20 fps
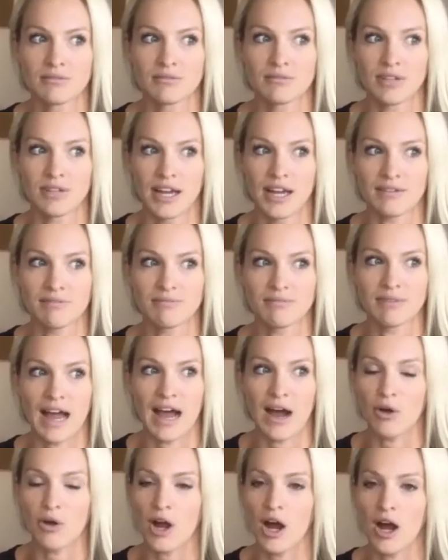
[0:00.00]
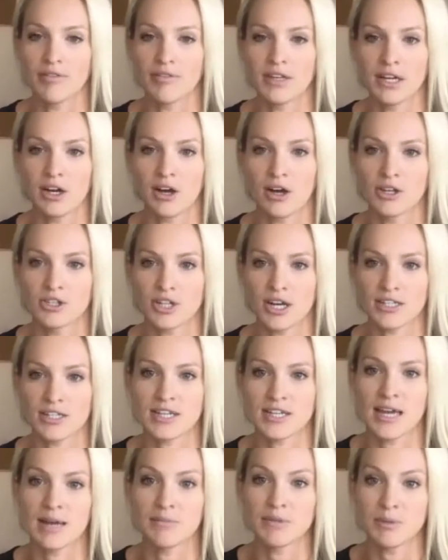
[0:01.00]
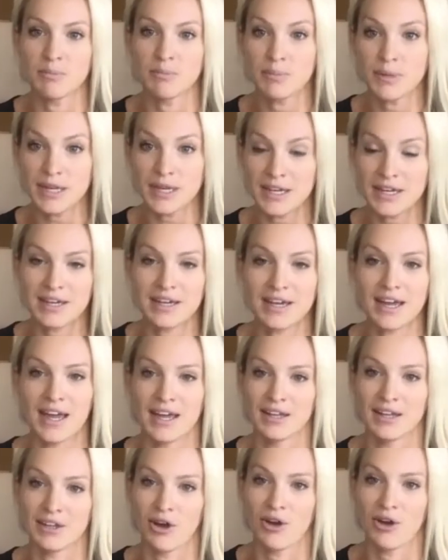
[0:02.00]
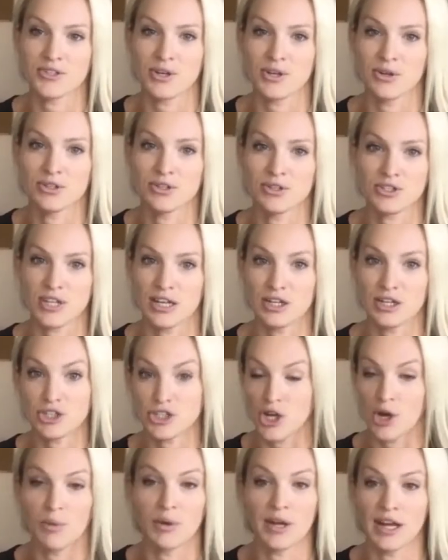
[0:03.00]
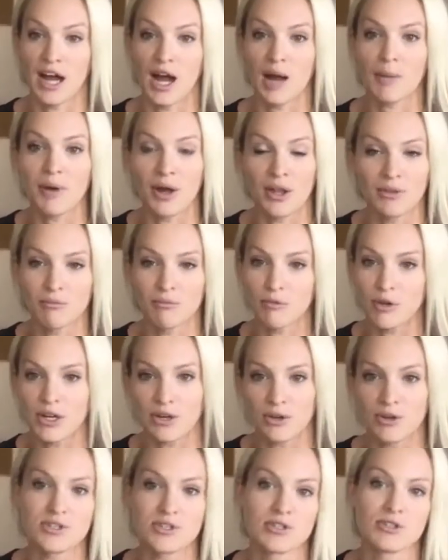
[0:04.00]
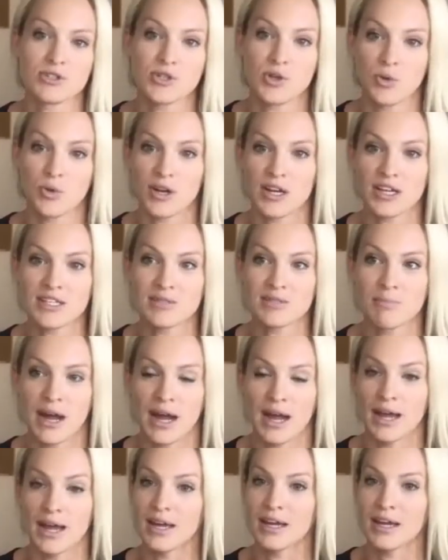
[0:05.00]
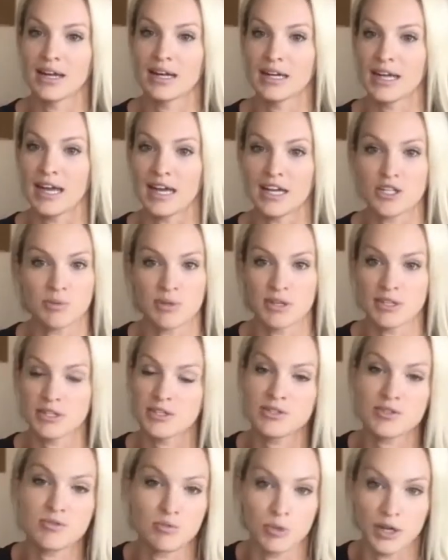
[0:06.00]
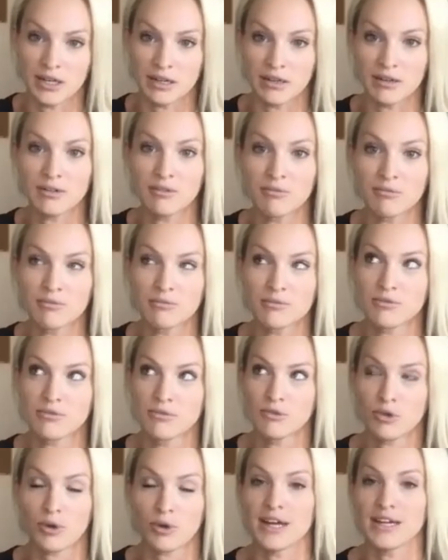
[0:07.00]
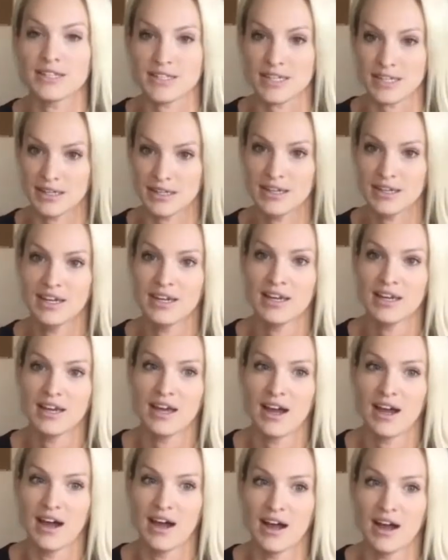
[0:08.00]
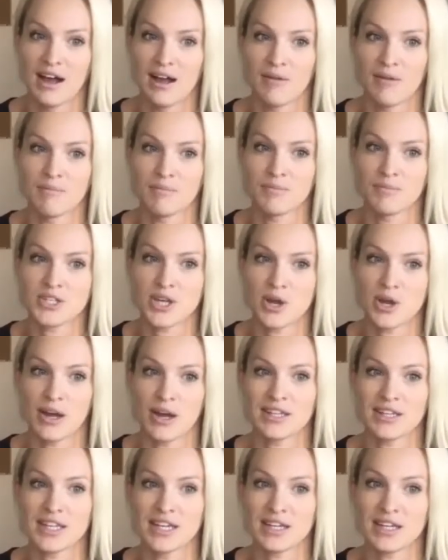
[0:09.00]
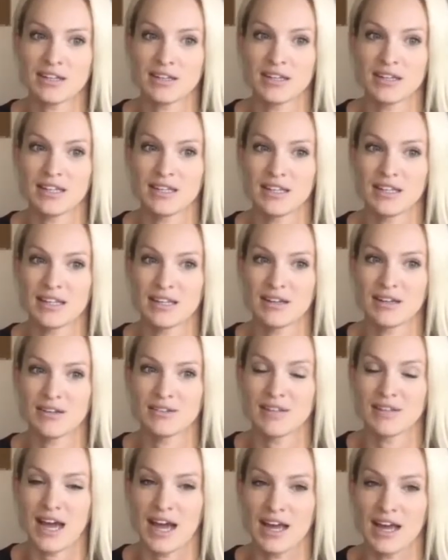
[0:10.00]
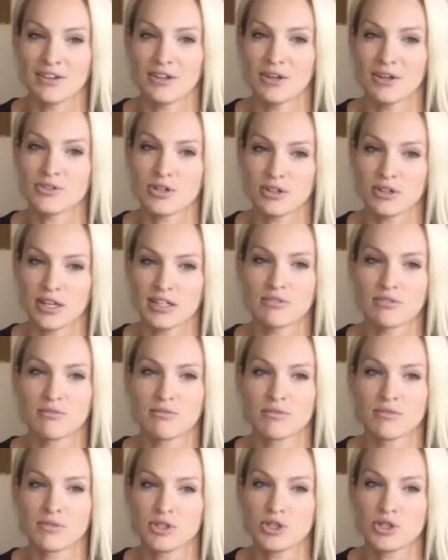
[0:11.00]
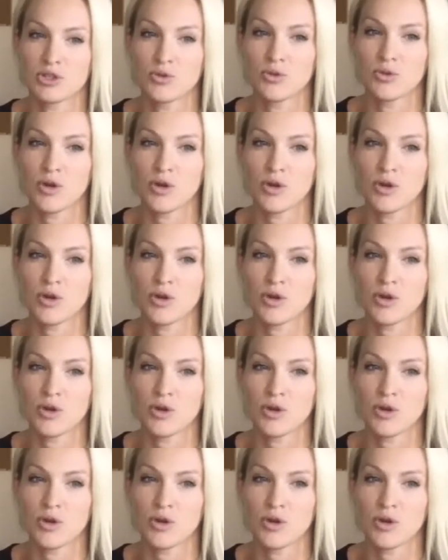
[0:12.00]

like how coffee and contracts came to be and also just like showing up on reels and stories my engagements went crazy um, so i think that those are like two